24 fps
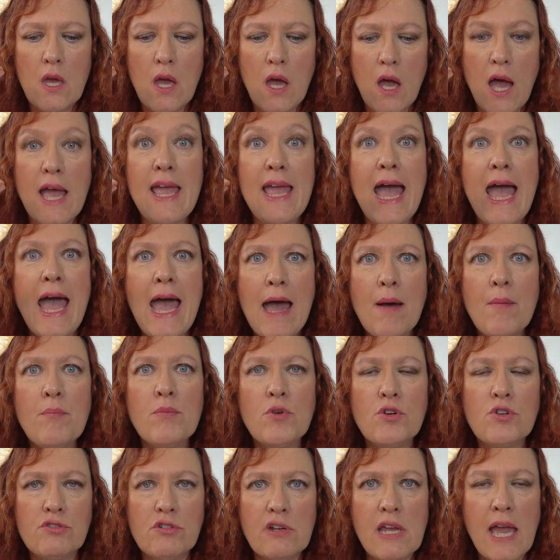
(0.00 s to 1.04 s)
am
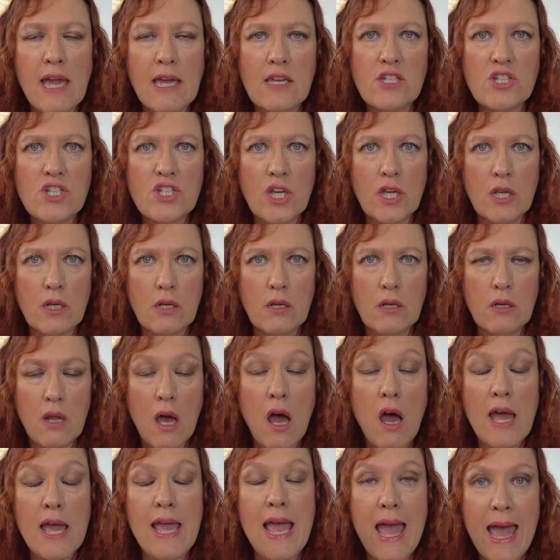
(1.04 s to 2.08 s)
creation.
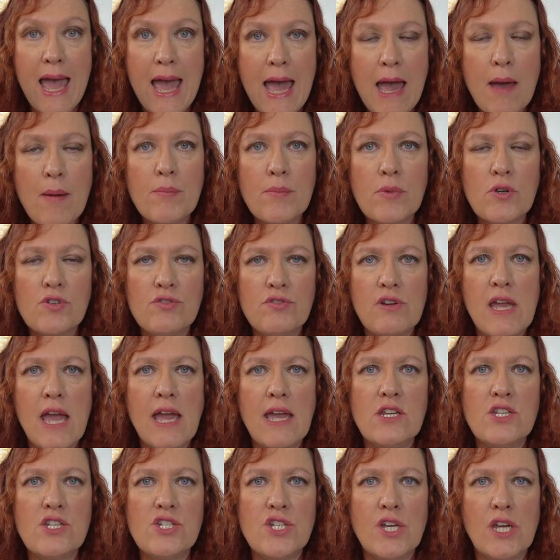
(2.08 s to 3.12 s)
I am
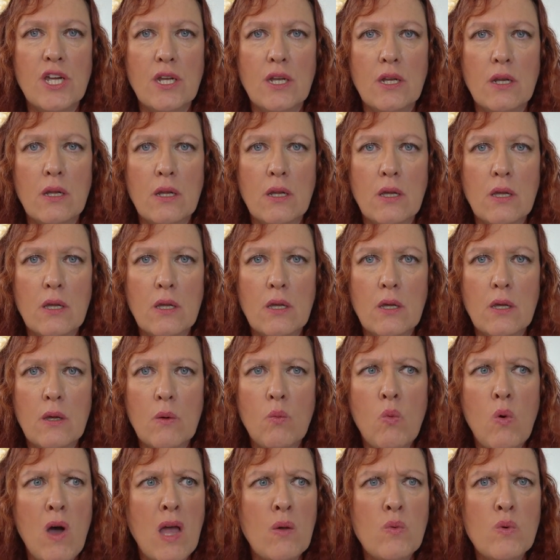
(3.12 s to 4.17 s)
creation. Why